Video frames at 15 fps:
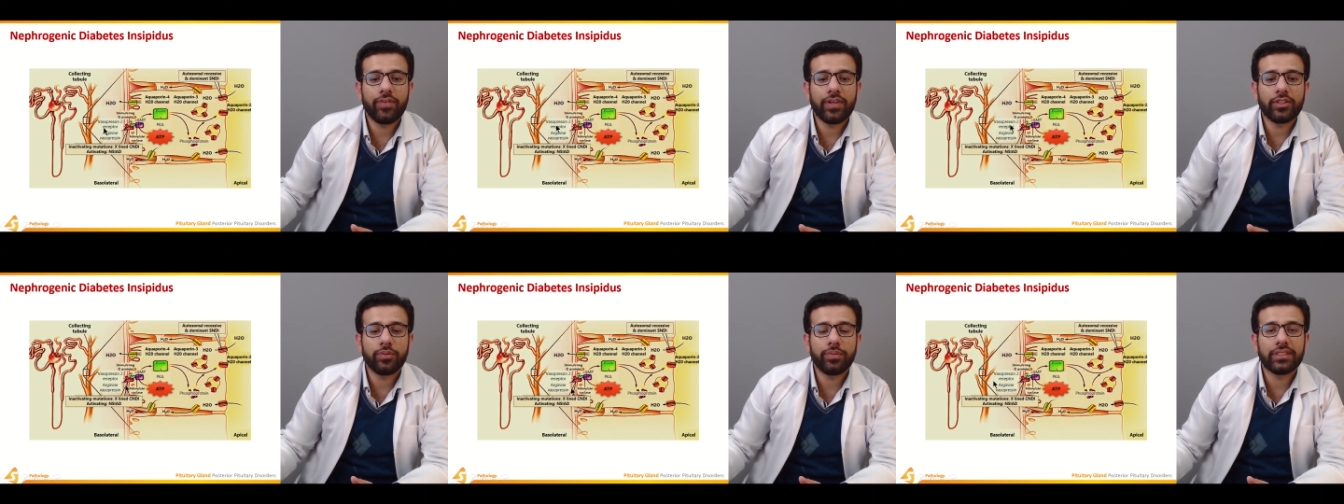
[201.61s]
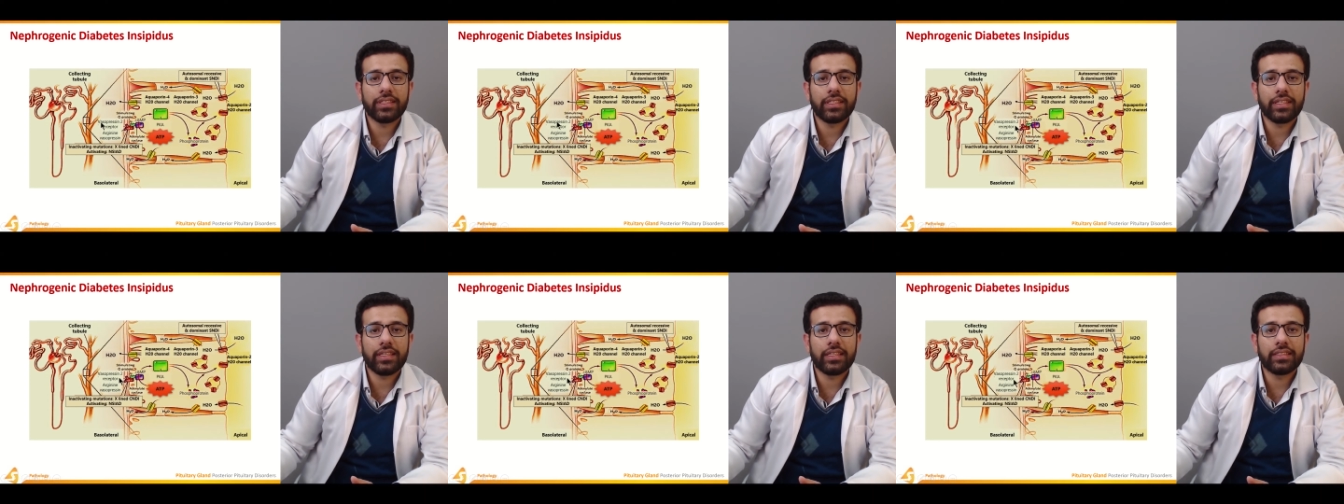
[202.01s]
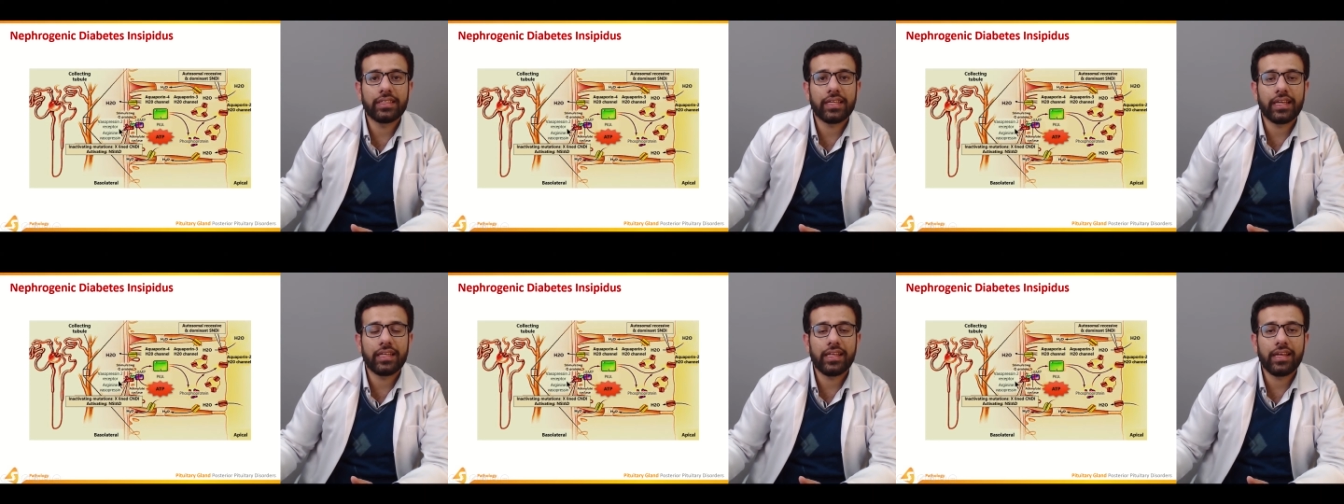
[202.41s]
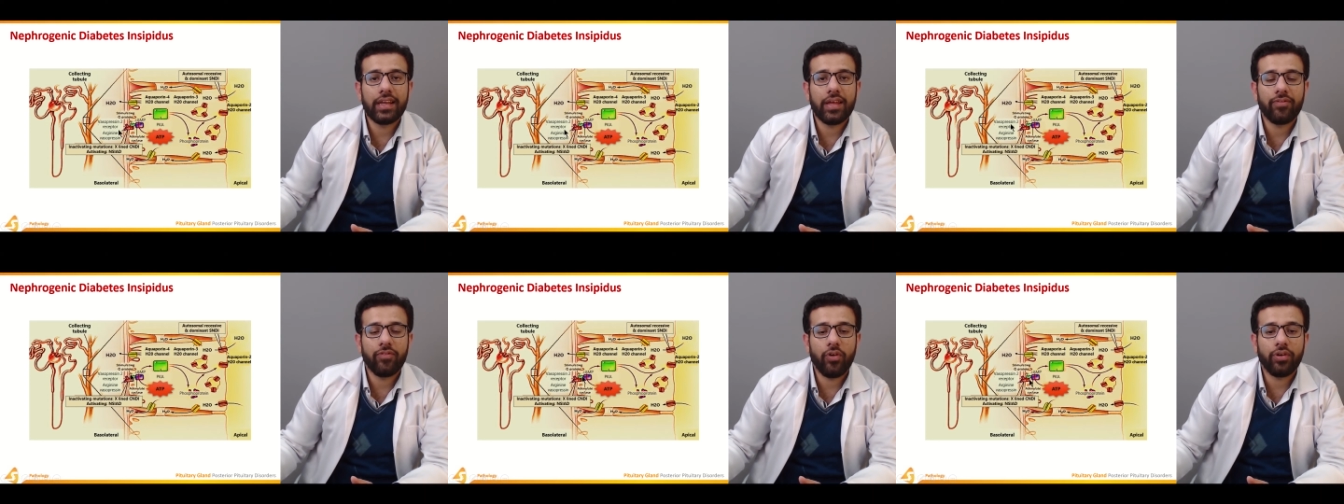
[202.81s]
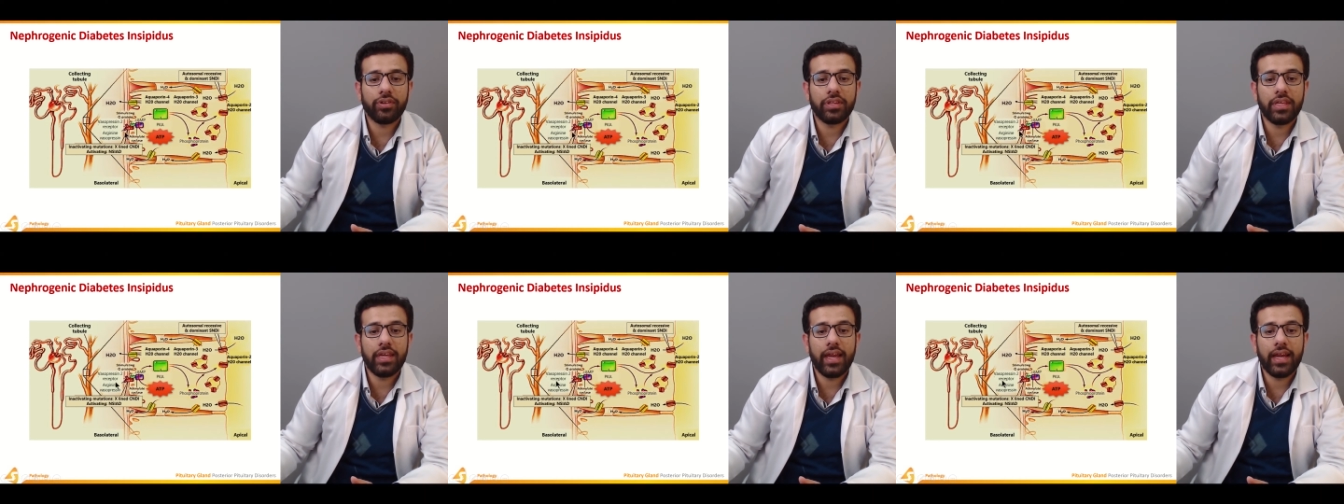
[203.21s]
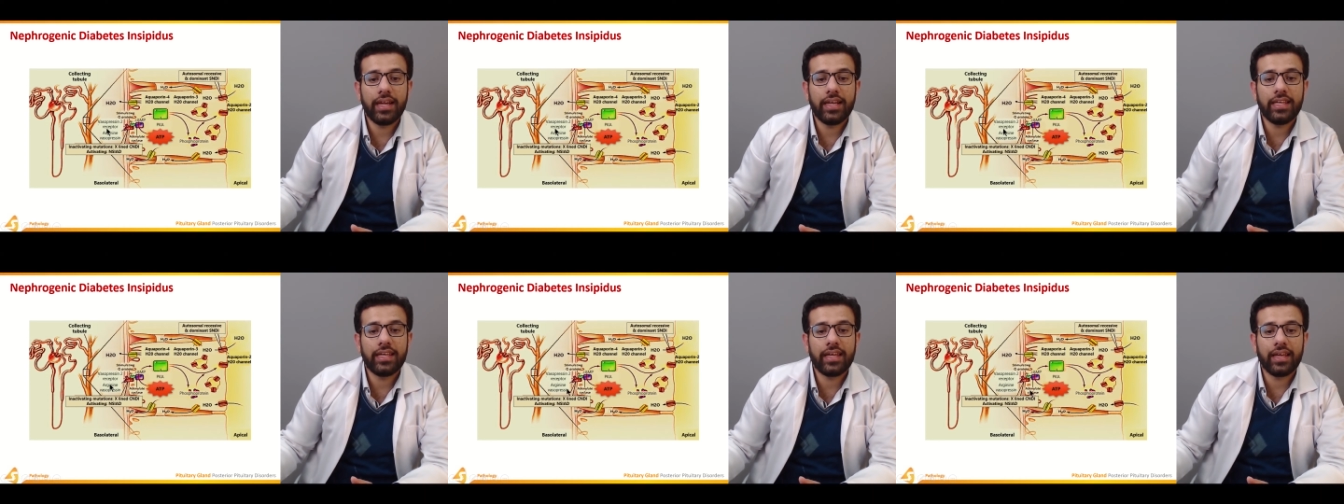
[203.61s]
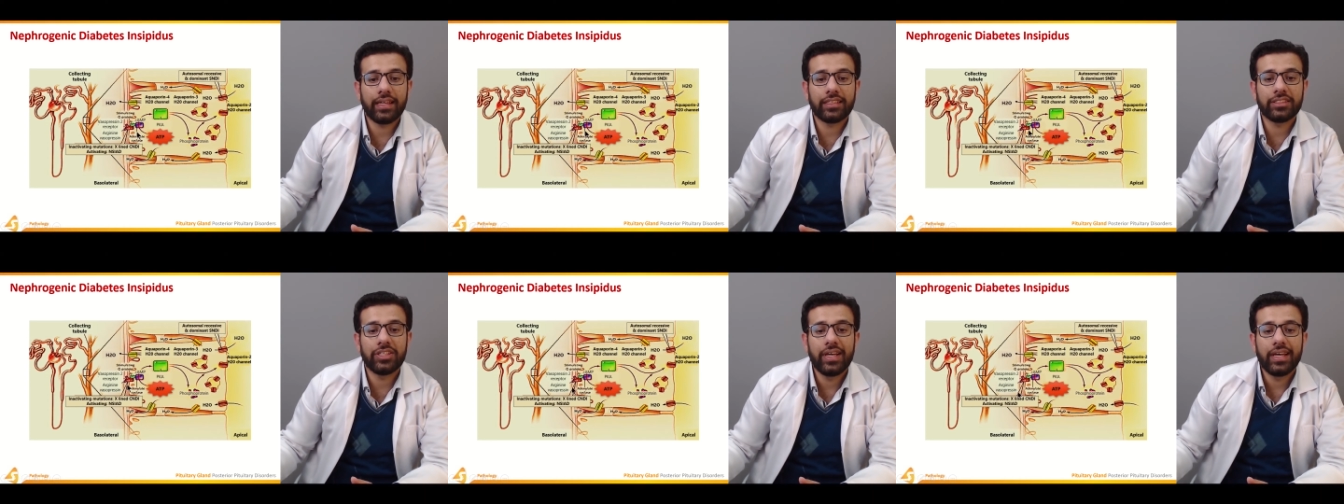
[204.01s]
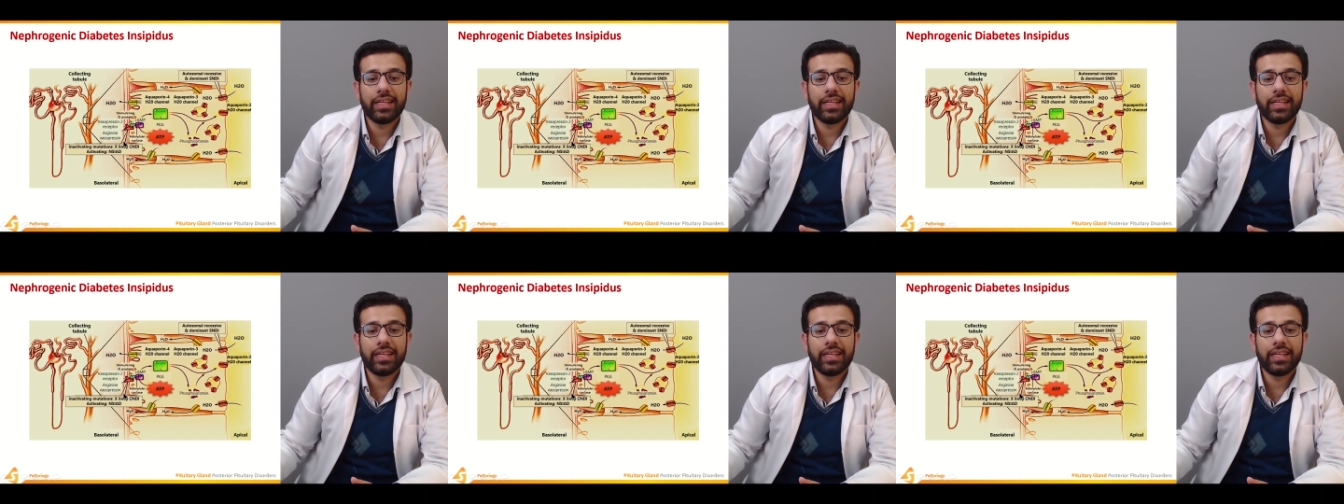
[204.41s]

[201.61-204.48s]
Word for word: Vasopressin is another name for the A D H.